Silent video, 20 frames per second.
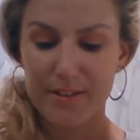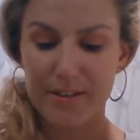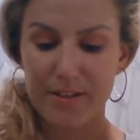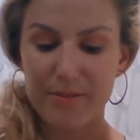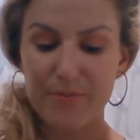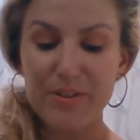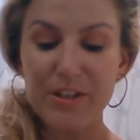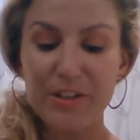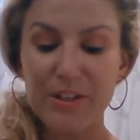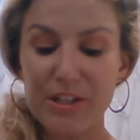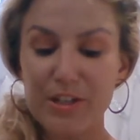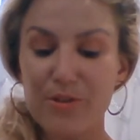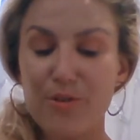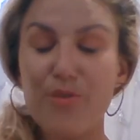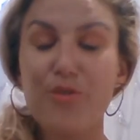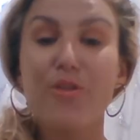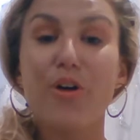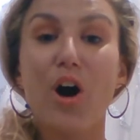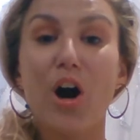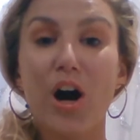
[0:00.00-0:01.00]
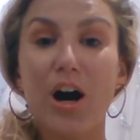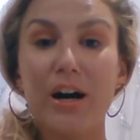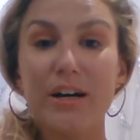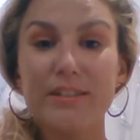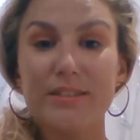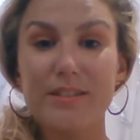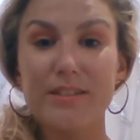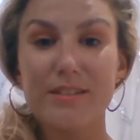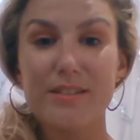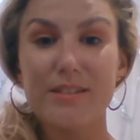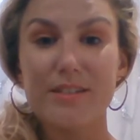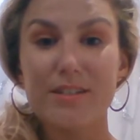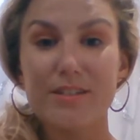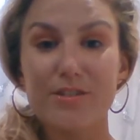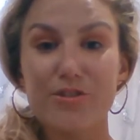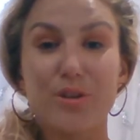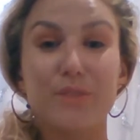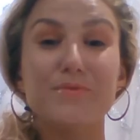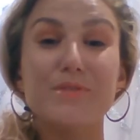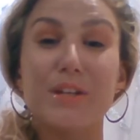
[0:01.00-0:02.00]
Feeling your thoughts
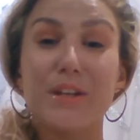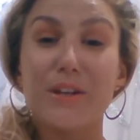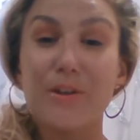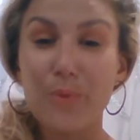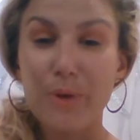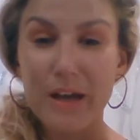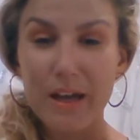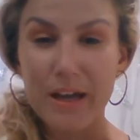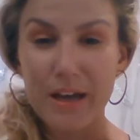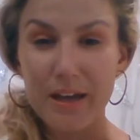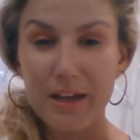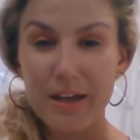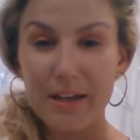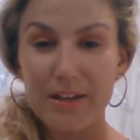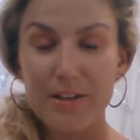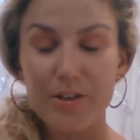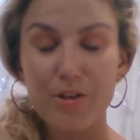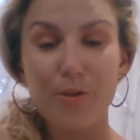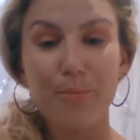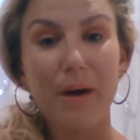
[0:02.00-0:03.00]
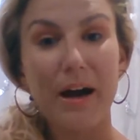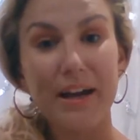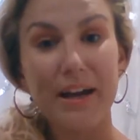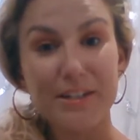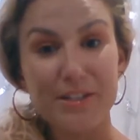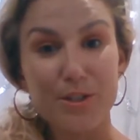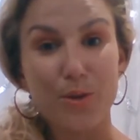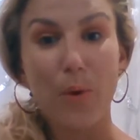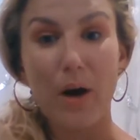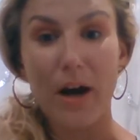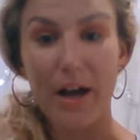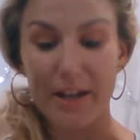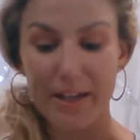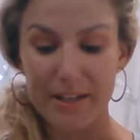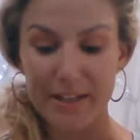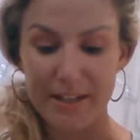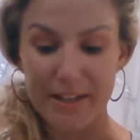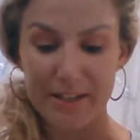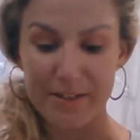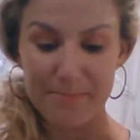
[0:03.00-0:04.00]
drifting away, your mind
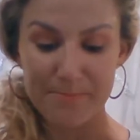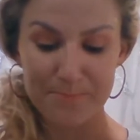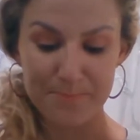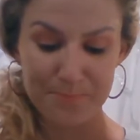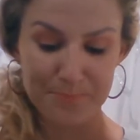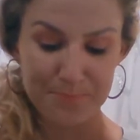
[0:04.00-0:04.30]
quieting.